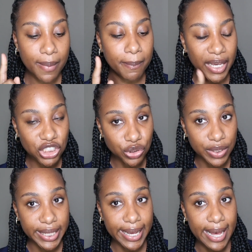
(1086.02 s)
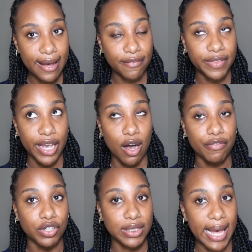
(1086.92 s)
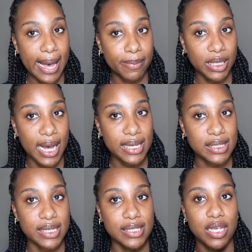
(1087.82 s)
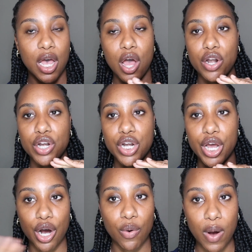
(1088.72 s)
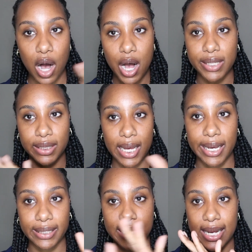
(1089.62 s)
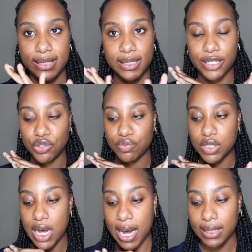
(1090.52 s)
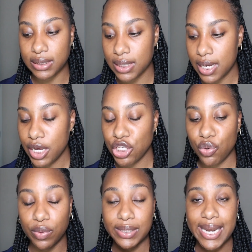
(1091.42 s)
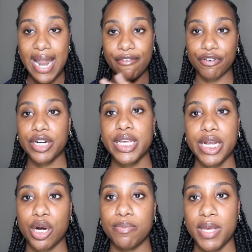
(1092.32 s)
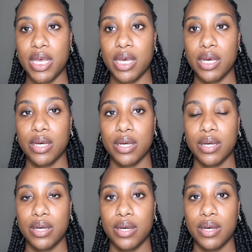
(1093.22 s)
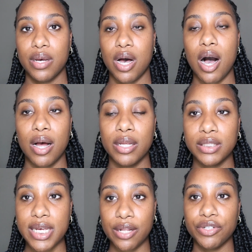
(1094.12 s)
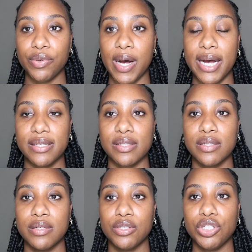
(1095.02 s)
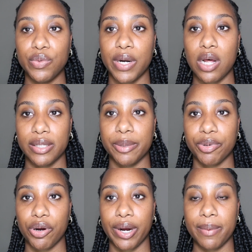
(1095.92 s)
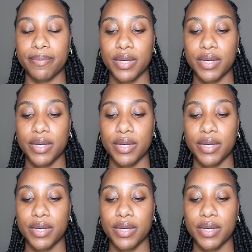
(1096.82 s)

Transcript: make sure they have they offer lab classes no online classes i do not you will never hear me telling you guys to do an online program